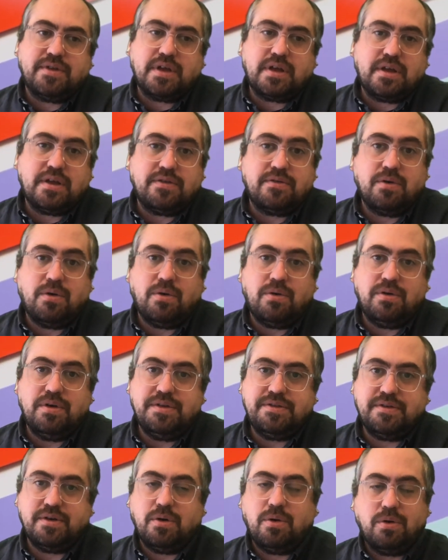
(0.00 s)
like it's
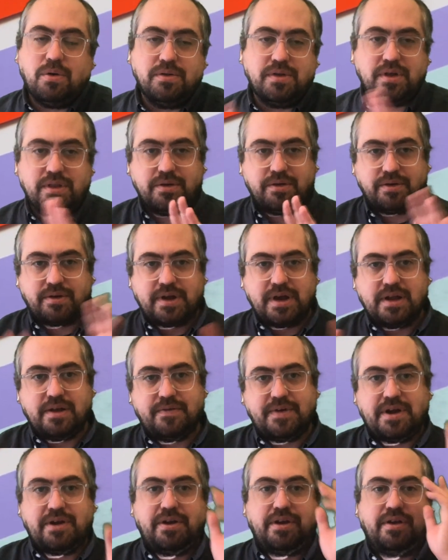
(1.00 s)
a whole nother kind
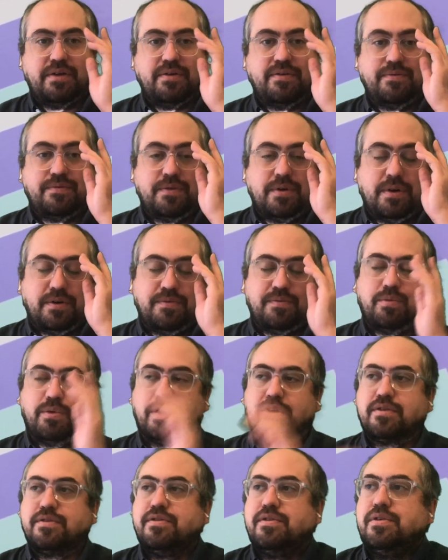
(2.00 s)
of area of
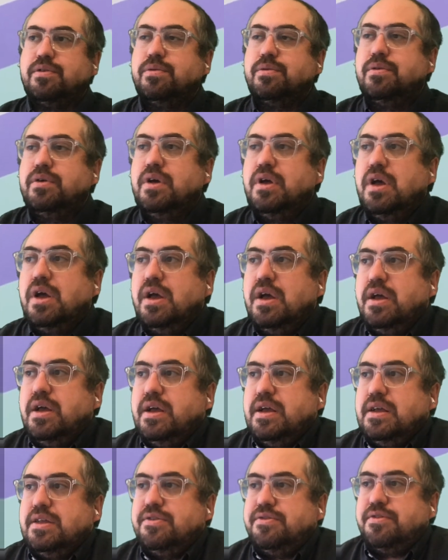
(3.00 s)
work too.
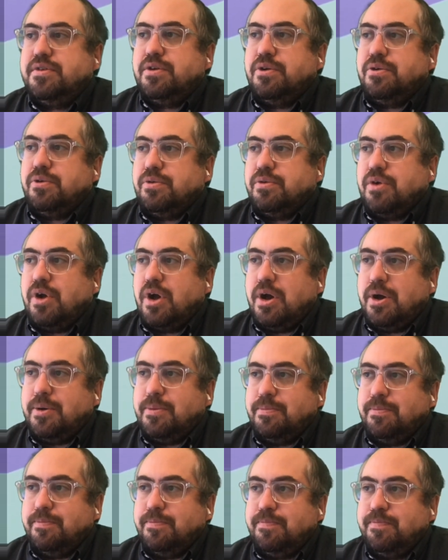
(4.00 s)
And so
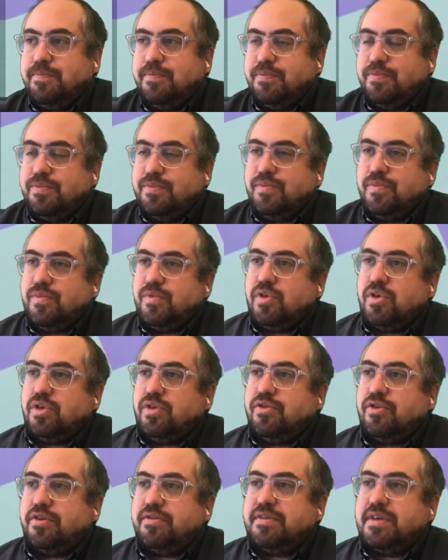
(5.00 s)

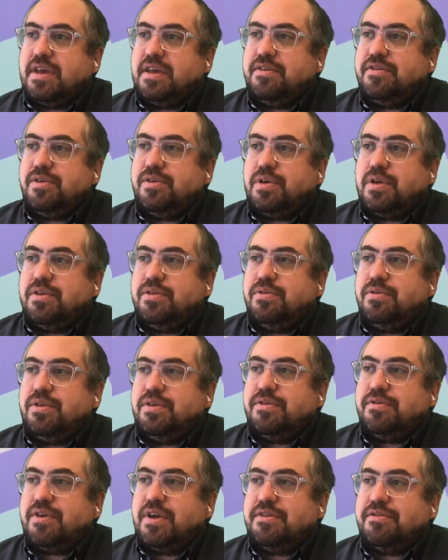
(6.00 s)
just as you can do
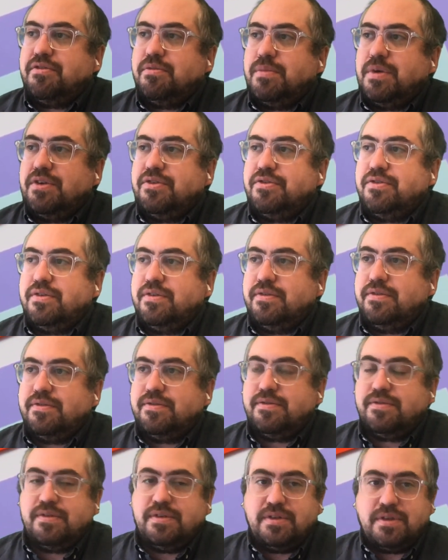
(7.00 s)
these
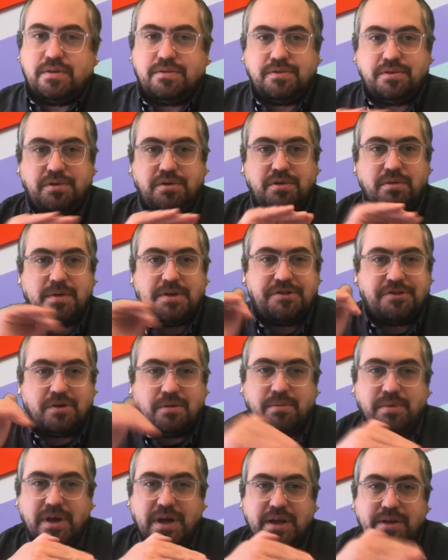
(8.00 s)
transformations in a two-dimensional
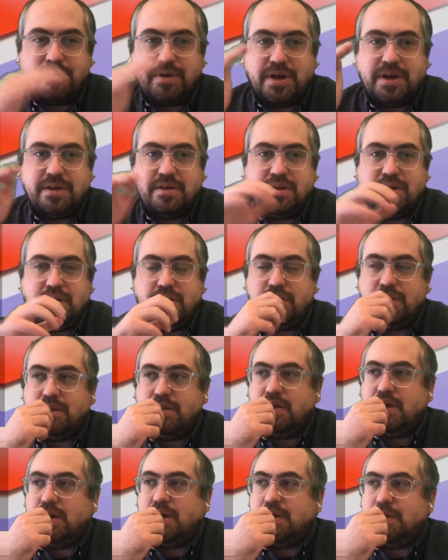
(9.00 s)
plane, right?
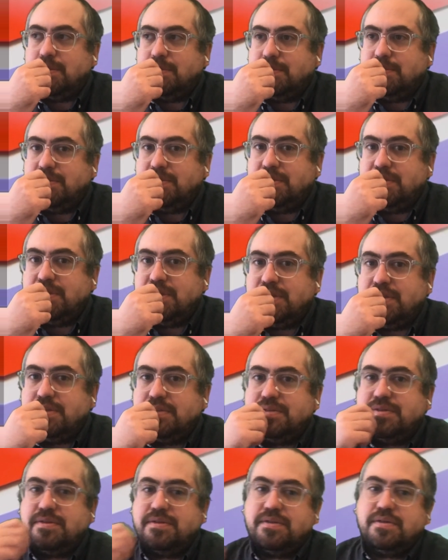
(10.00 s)

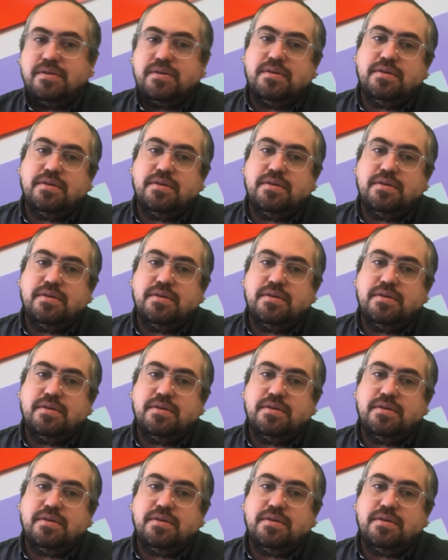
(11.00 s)
These